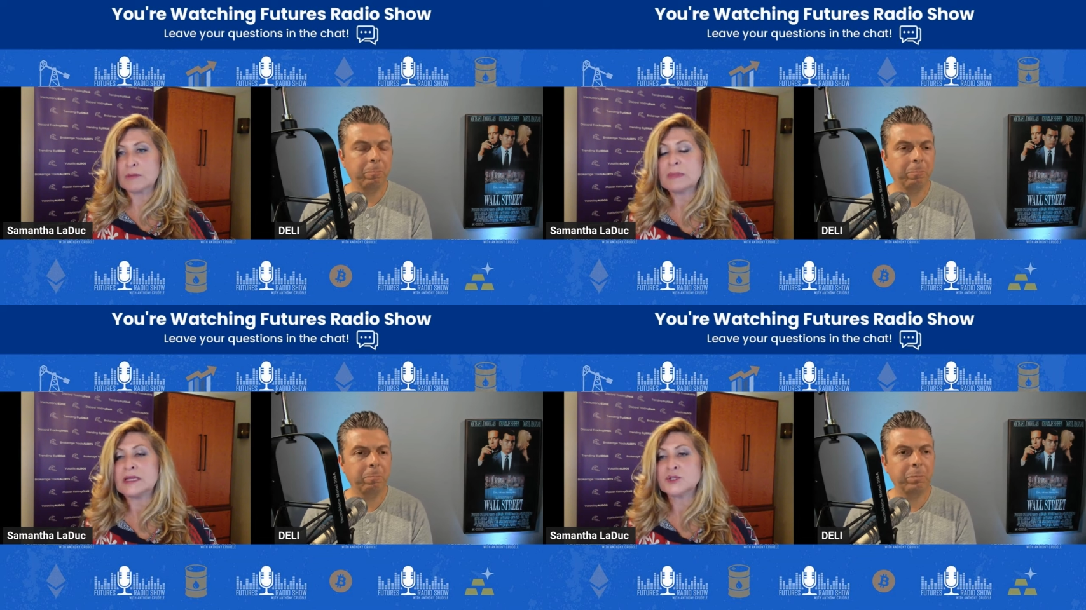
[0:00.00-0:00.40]

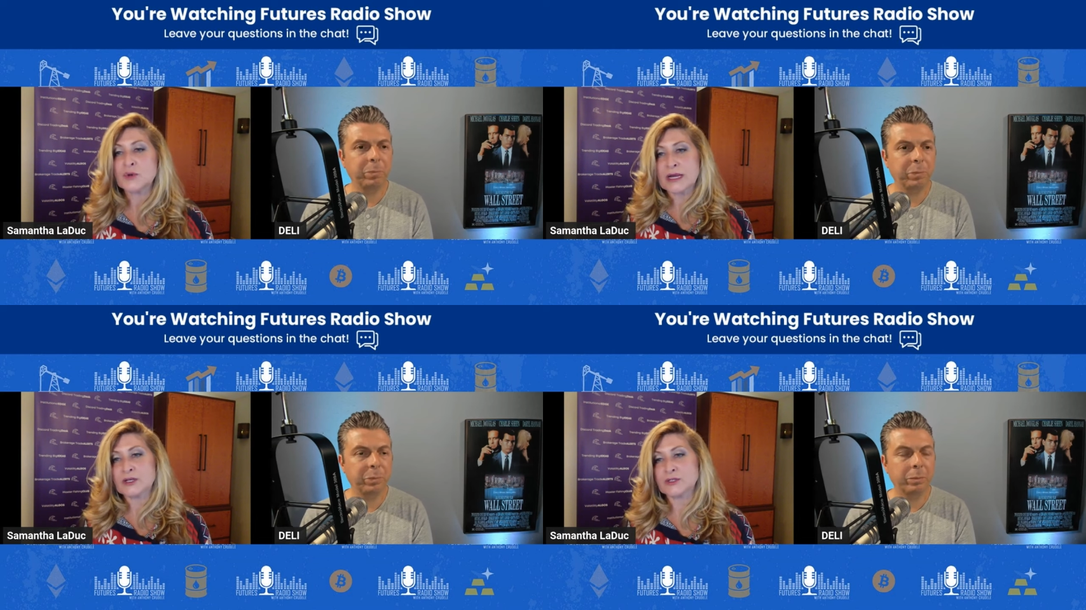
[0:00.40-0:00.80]
Speaker 1: meet
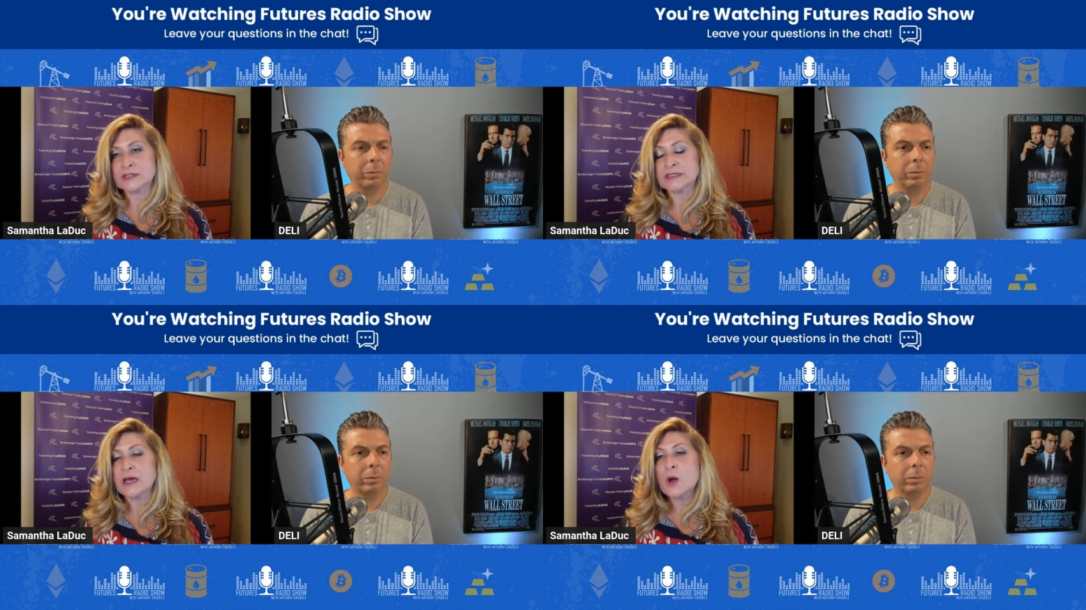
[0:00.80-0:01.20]

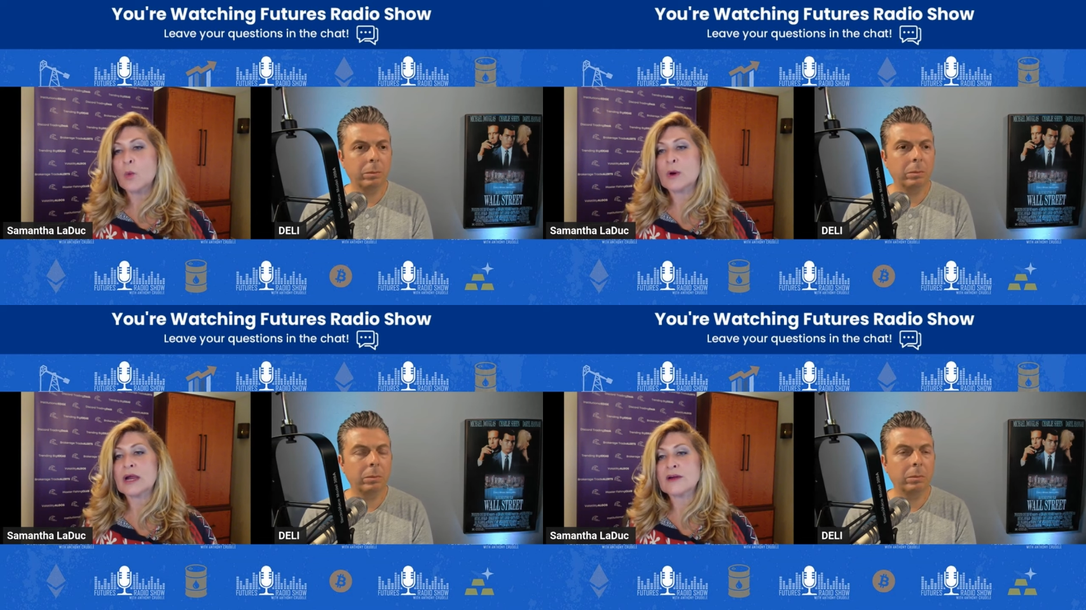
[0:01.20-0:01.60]
traders
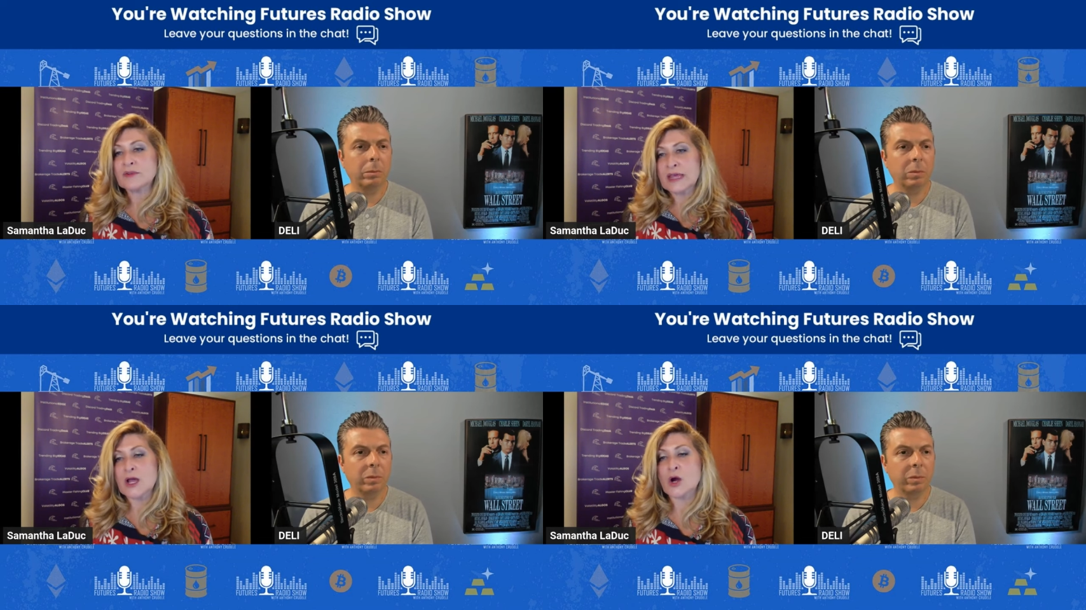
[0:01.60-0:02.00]
wherever
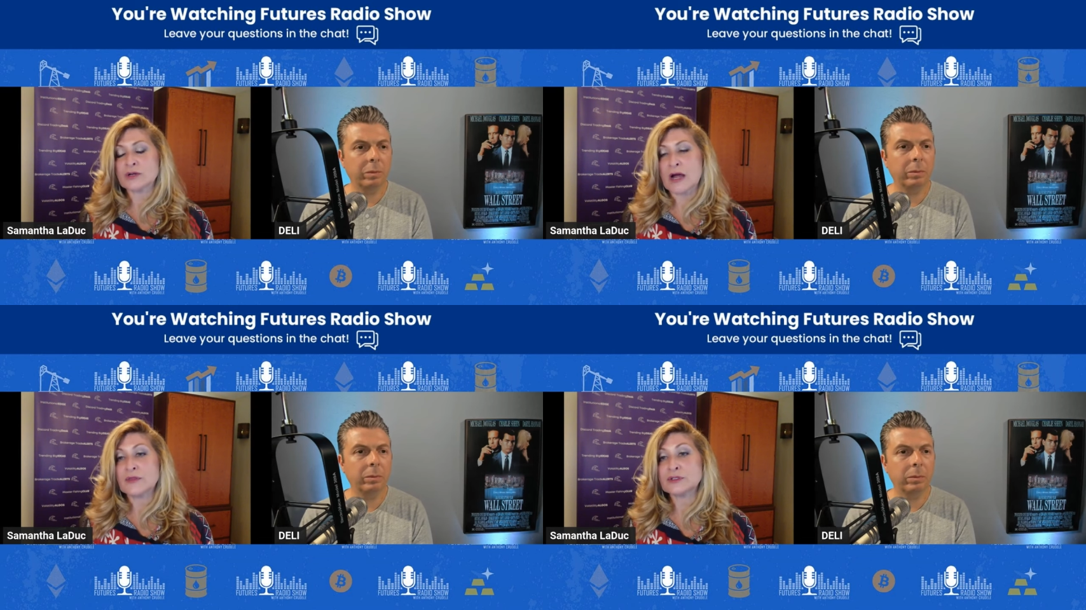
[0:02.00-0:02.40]
they are
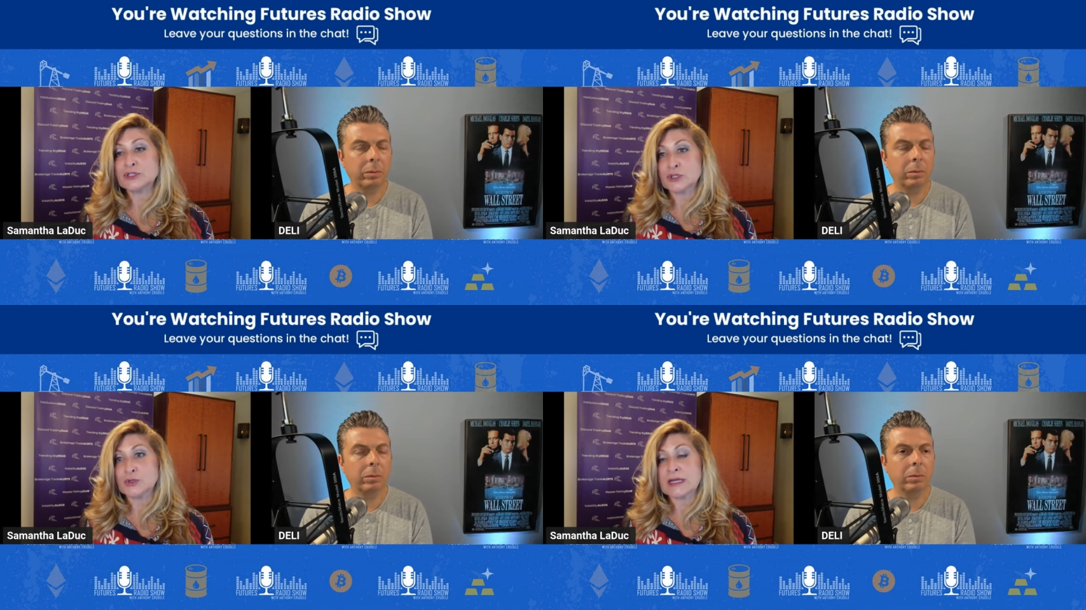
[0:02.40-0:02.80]
on their
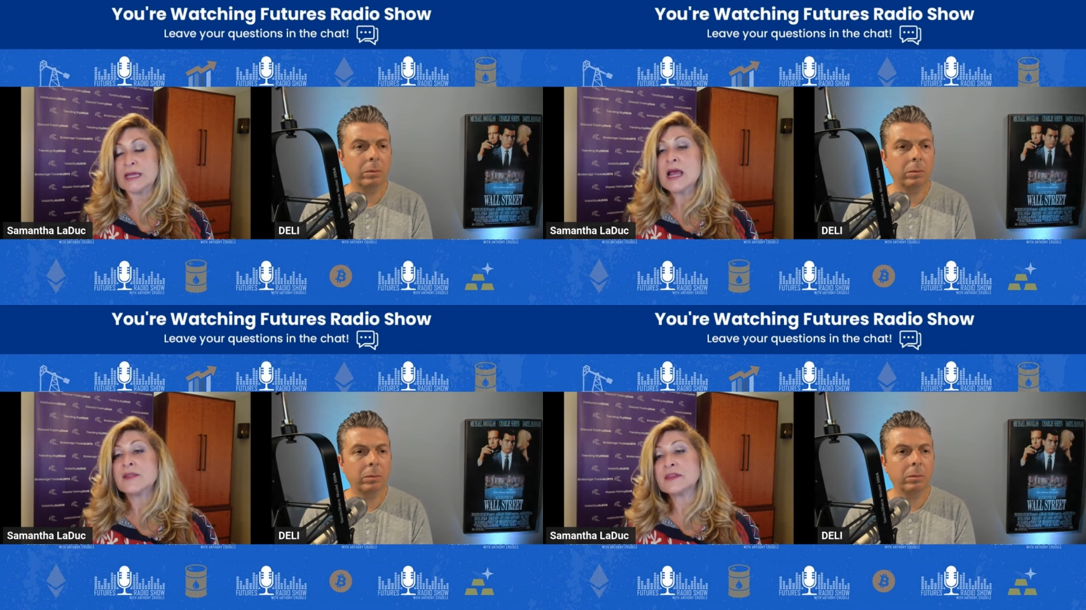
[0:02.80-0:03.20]
journey.
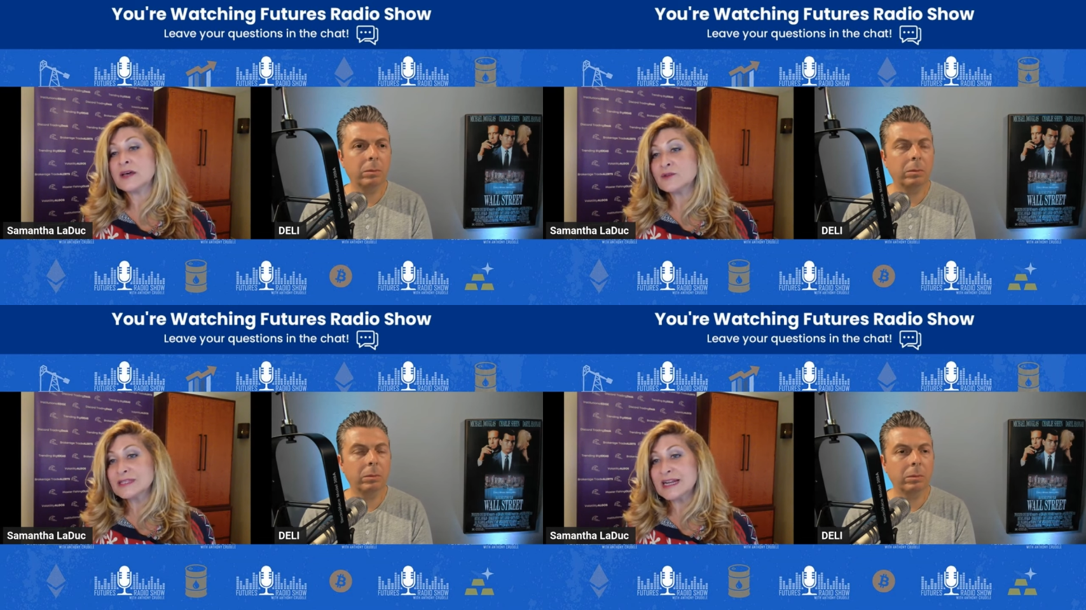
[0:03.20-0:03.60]
The
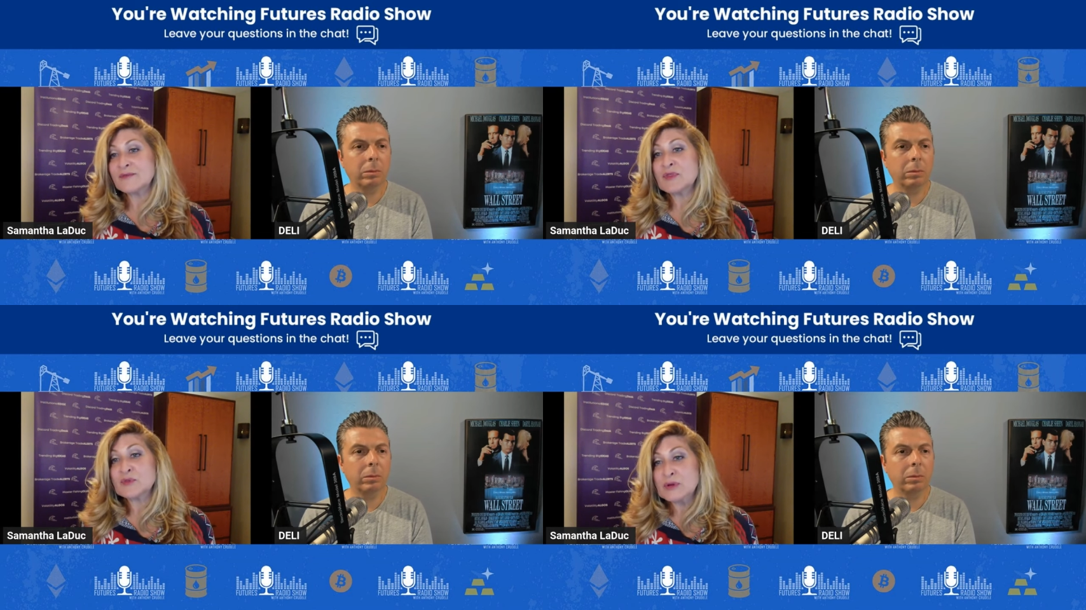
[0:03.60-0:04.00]
other is that I have
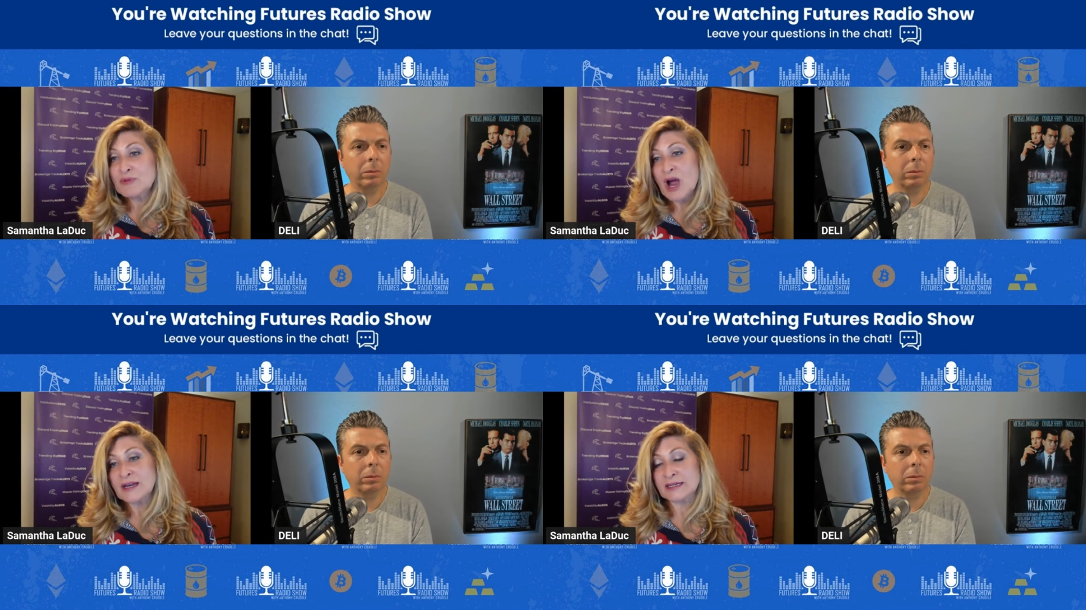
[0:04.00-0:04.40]
three
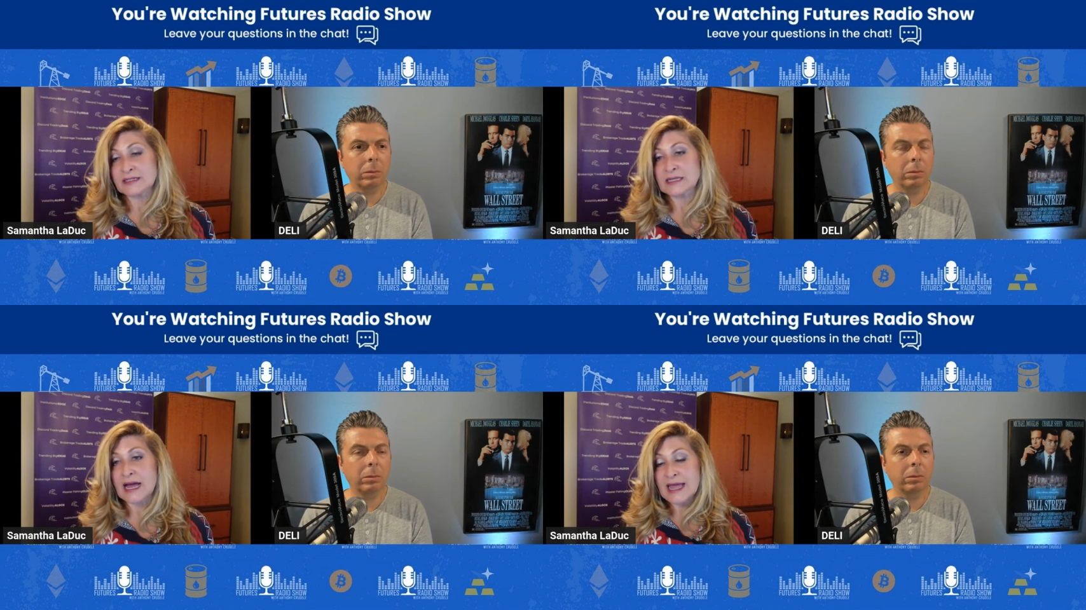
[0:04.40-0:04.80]
products. I